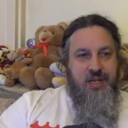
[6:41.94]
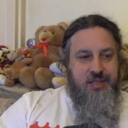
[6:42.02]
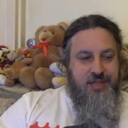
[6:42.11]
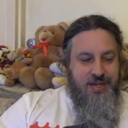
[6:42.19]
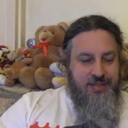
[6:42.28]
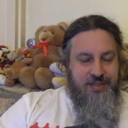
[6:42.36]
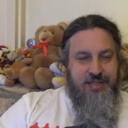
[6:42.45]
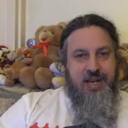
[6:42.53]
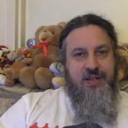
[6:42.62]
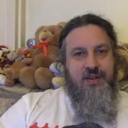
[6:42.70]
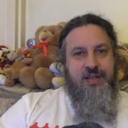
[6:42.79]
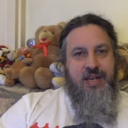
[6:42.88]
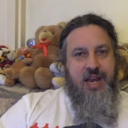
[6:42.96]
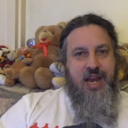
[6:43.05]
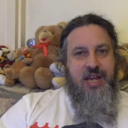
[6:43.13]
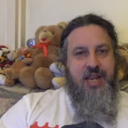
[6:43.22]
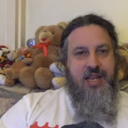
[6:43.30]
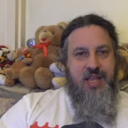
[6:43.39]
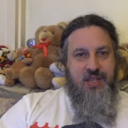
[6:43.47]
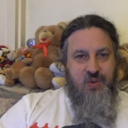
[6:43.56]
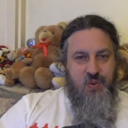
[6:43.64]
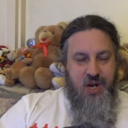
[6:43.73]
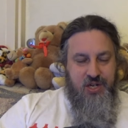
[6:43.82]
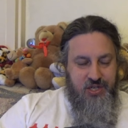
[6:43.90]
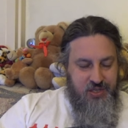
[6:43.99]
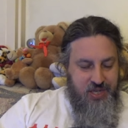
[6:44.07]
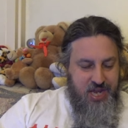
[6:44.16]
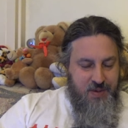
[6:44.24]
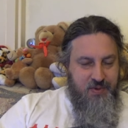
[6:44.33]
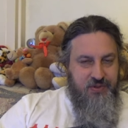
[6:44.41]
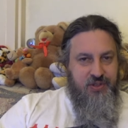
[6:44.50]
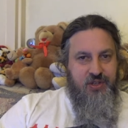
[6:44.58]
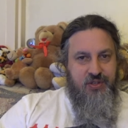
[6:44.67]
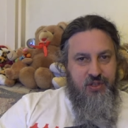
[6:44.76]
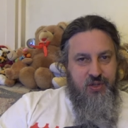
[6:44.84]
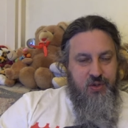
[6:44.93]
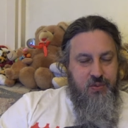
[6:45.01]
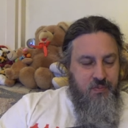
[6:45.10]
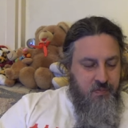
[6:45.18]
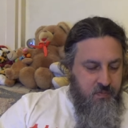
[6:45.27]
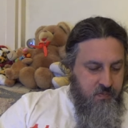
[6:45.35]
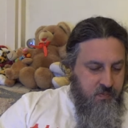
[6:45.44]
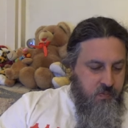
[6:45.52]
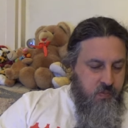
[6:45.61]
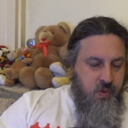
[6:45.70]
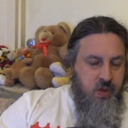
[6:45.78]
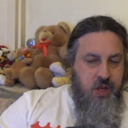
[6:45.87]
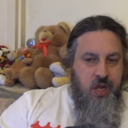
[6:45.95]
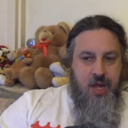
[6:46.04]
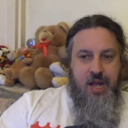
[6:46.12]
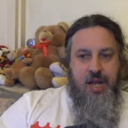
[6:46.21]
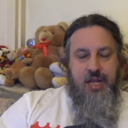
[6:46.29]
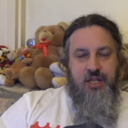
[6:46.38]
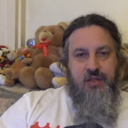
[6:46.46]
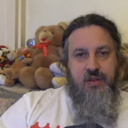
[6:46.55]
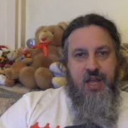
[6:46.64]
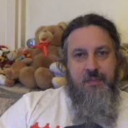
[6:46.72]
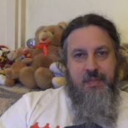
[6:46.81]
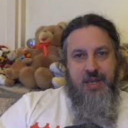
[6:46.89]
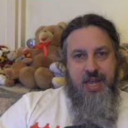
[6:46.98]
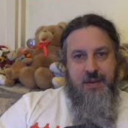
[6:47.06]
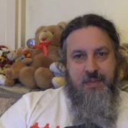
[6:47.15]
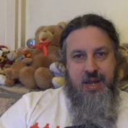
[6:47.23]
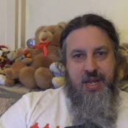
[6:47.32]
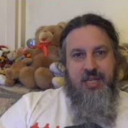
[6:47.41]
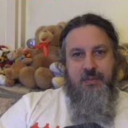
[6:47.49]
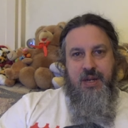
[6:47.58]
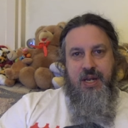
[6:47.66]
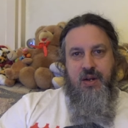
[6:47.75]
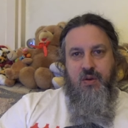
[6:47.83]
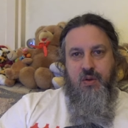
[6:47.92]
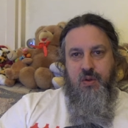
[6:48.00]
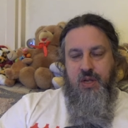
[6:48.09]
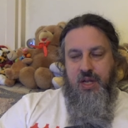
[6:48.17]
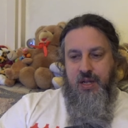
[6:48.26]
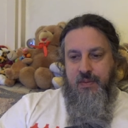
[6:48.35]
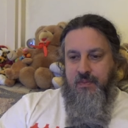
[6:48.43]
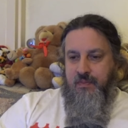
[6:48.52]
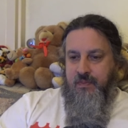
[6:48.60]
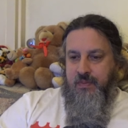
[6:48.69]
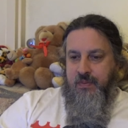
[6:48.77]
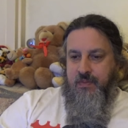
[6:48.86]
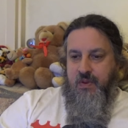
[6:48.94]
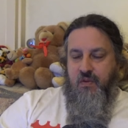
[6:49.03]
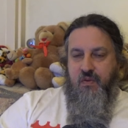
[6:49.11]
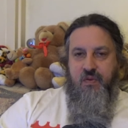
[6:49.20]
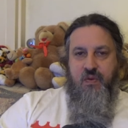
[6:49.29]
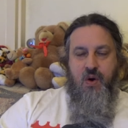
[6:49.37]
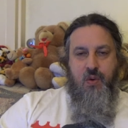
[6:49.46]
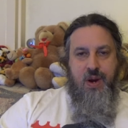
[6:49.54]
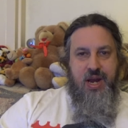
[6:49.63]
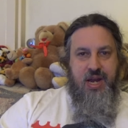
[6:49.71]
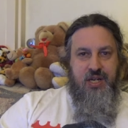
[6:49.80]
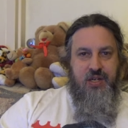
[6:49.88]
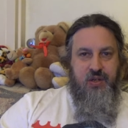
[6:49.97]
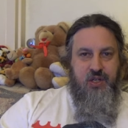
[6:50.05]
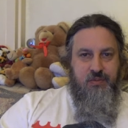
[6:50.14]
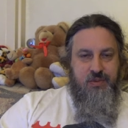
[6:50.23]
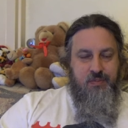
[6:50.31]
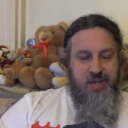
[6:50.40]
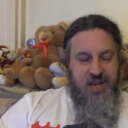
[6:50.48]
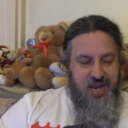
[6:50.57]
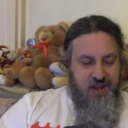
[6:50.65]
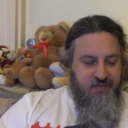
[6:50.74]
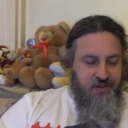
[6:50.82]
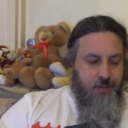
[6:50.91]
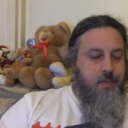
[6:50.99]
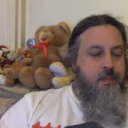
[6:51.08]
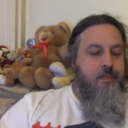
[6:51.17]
just as entertaining as watching the animals in the zoo. And so that began my whole foray into human behavior.